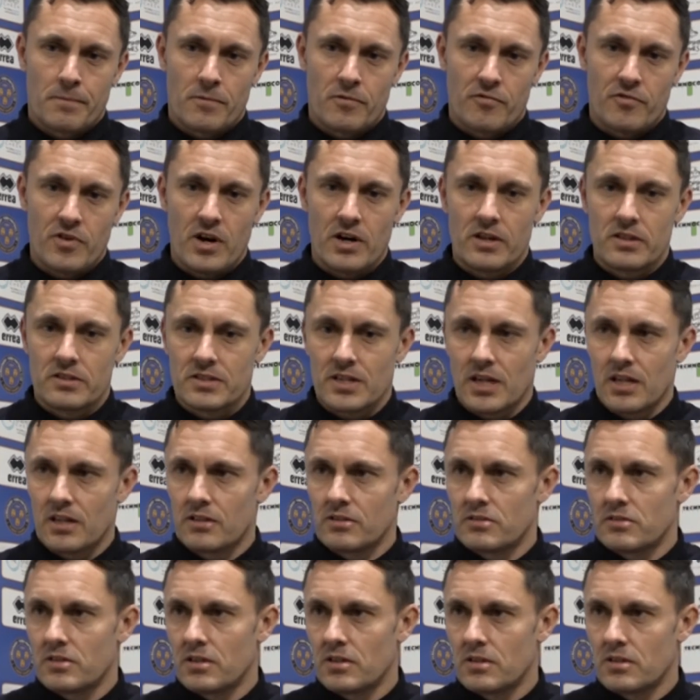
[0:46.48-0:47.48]
Very
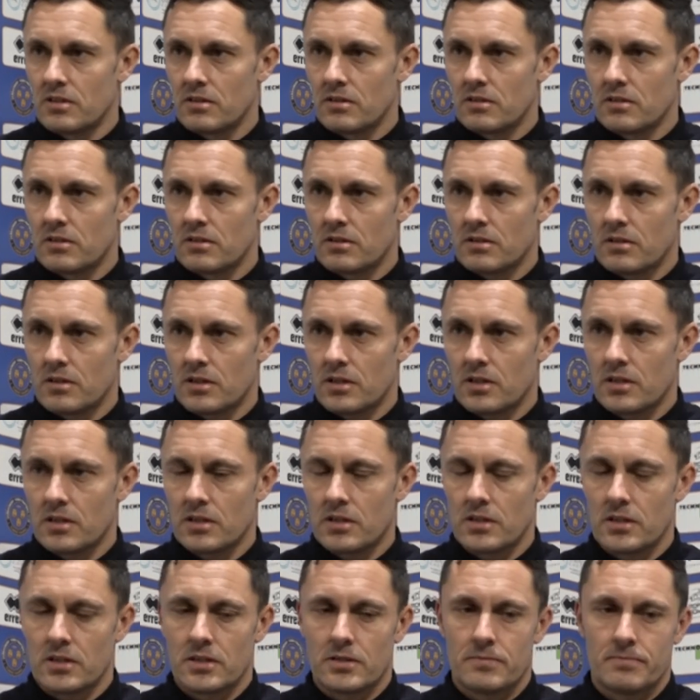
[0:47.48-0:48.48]
talented.
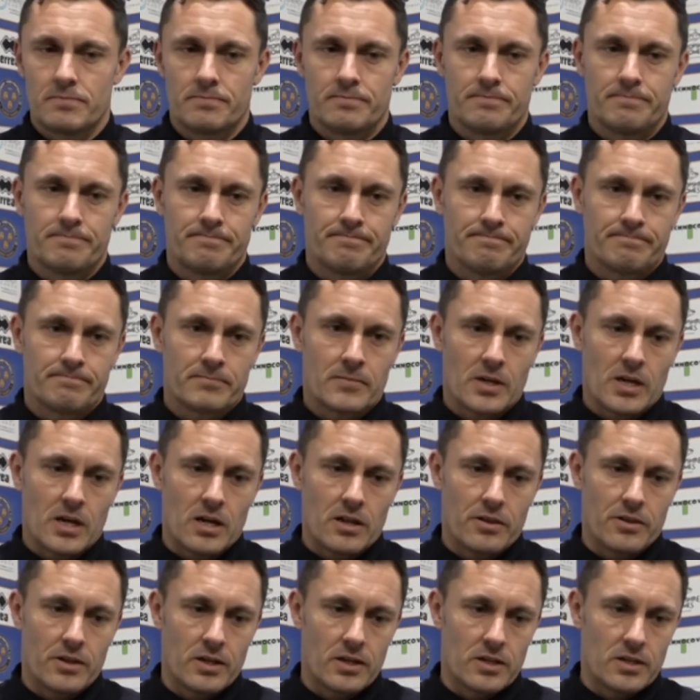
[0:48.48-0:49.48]

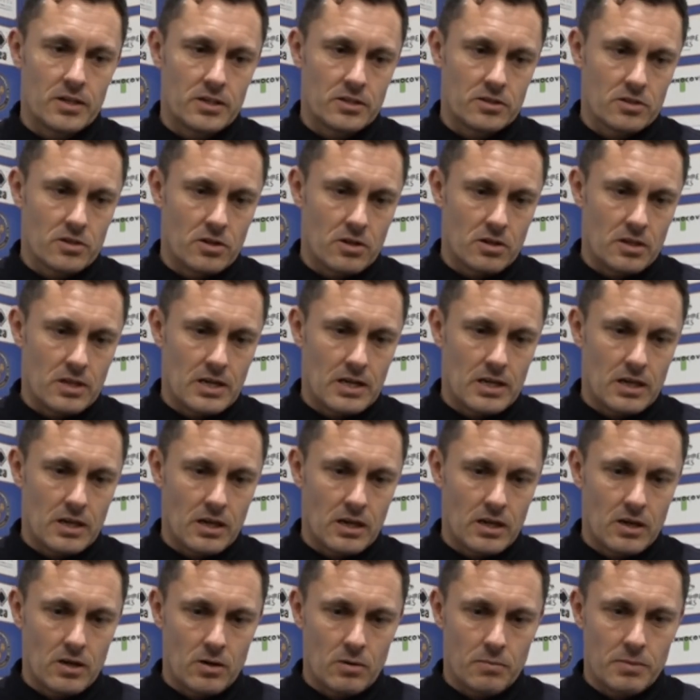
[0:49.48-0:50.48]
I think he's got that
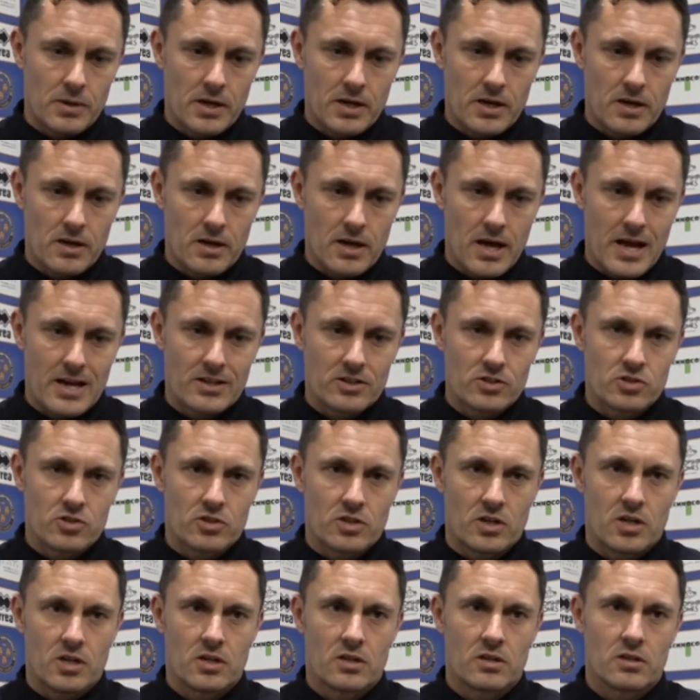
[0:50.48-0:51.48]
little bit
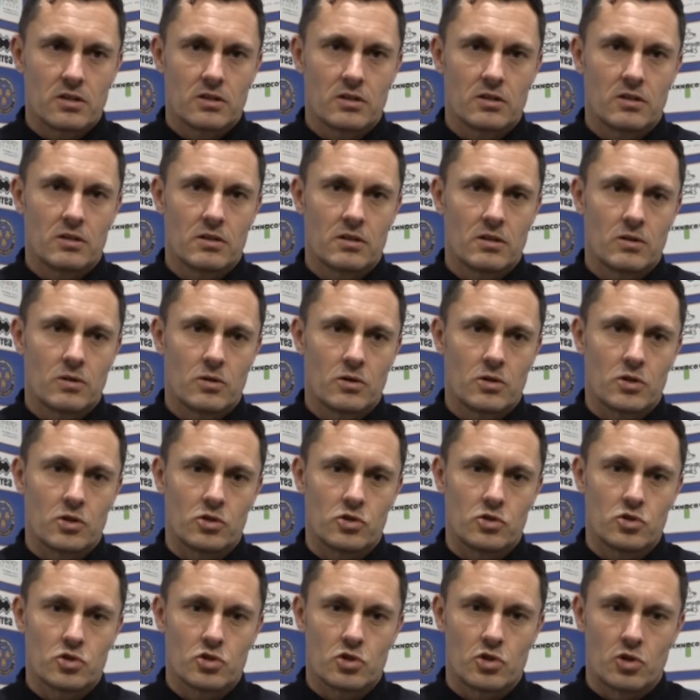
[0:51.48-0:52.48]
extra,
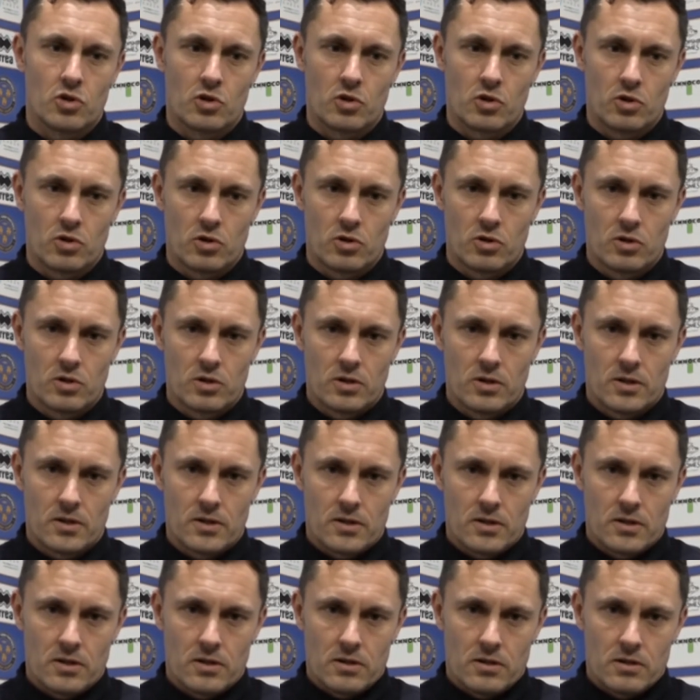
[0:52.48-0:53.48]
can score
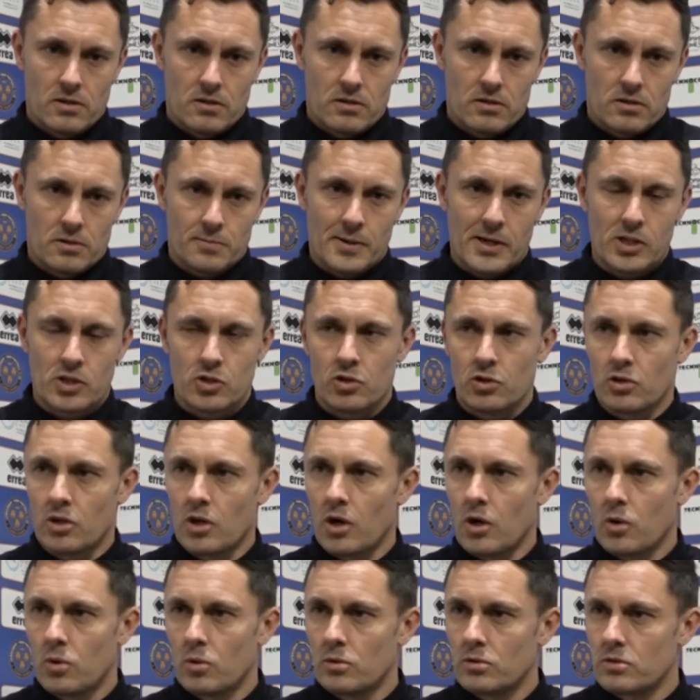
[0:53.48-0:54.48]
special
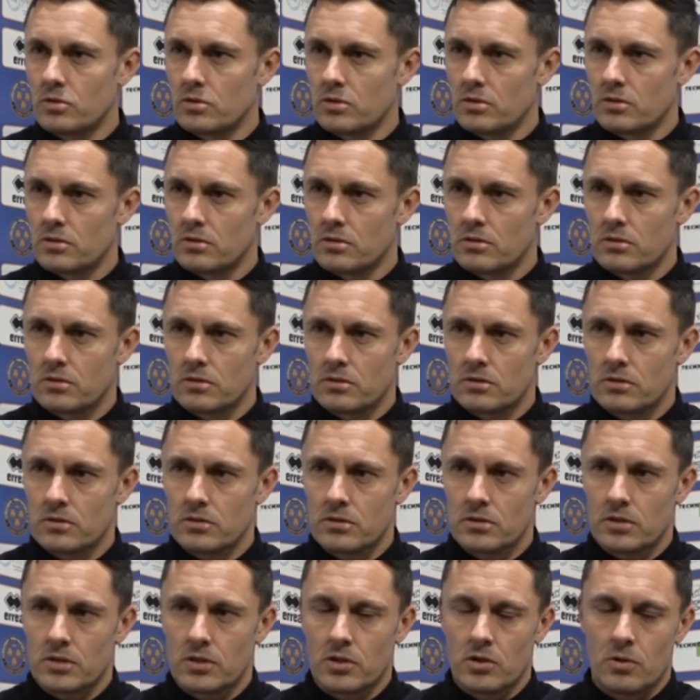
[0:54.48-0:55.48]
goals.
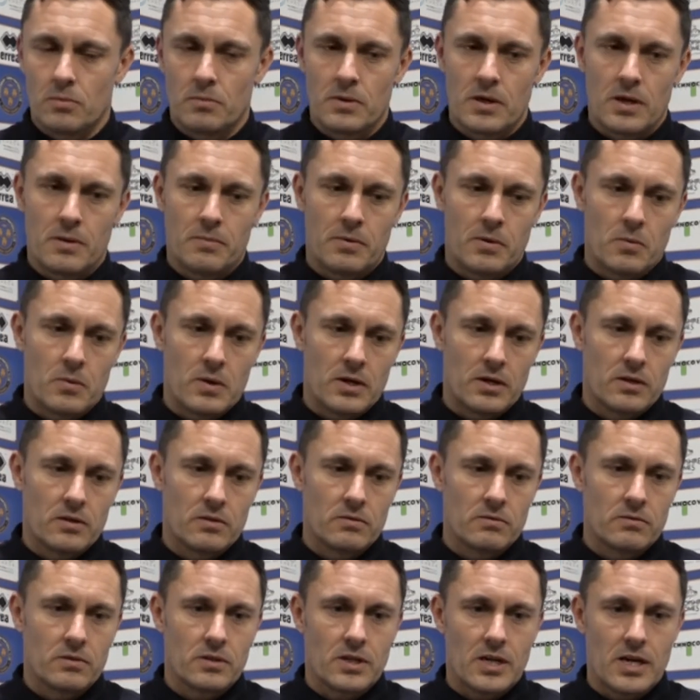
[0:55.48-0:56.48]
You know, maybe
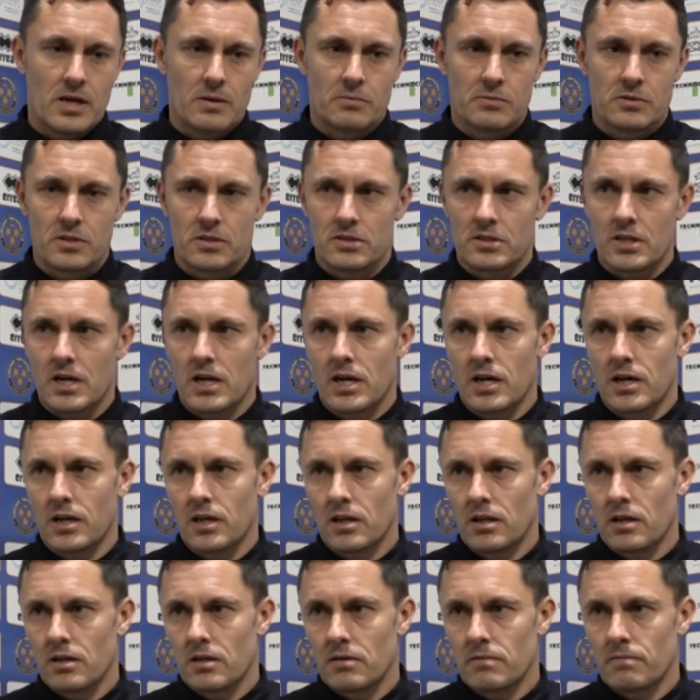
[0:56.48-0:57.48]
when games are
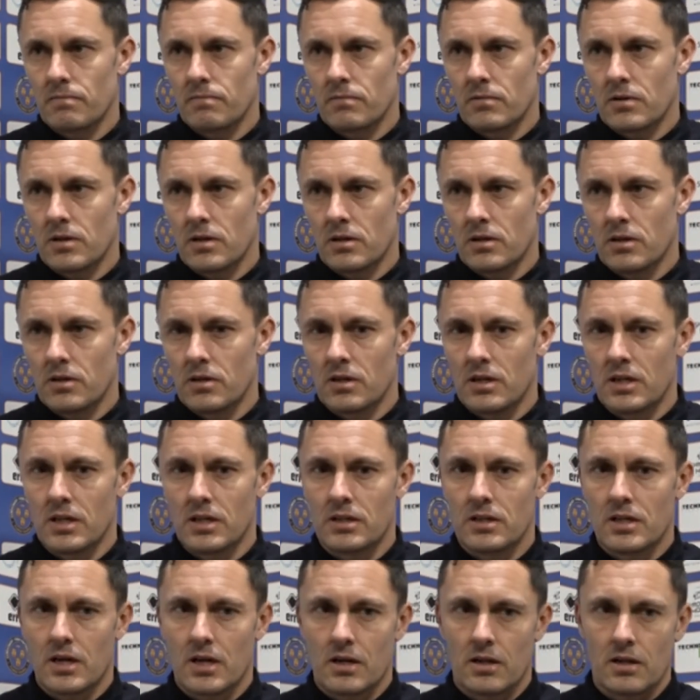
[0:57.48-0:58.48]
tight and you
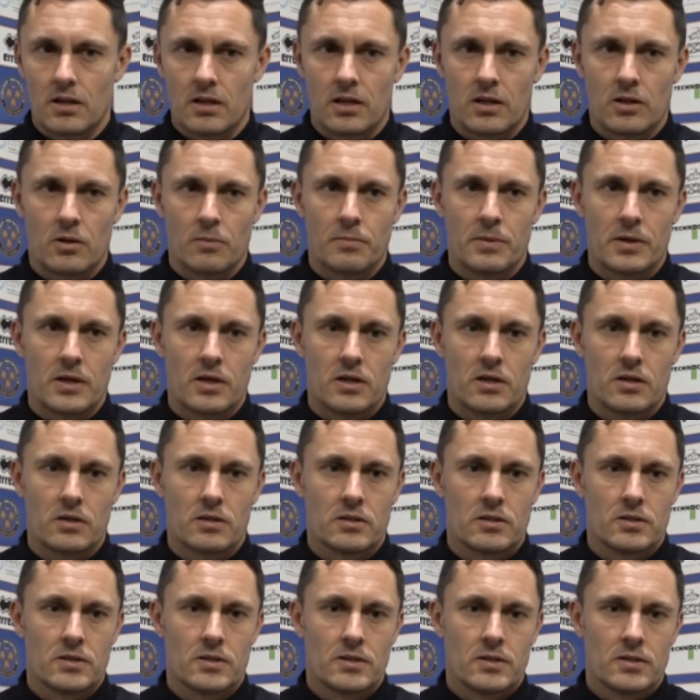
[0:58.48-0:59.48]
need that little bit of
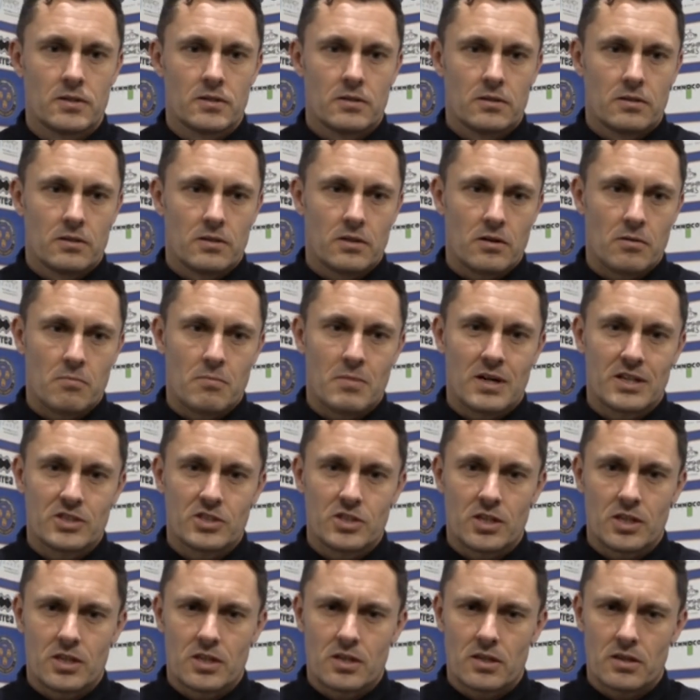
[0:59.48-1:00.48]

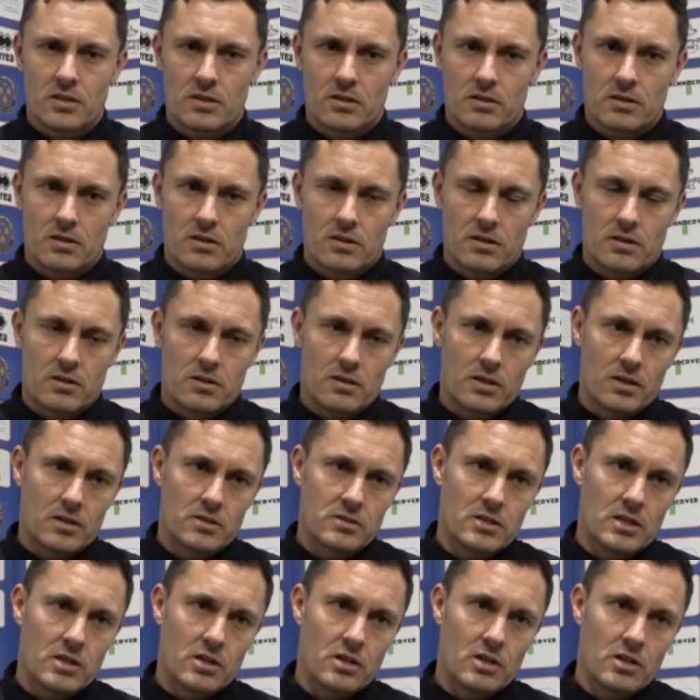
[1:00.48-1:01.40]
magic. I think I said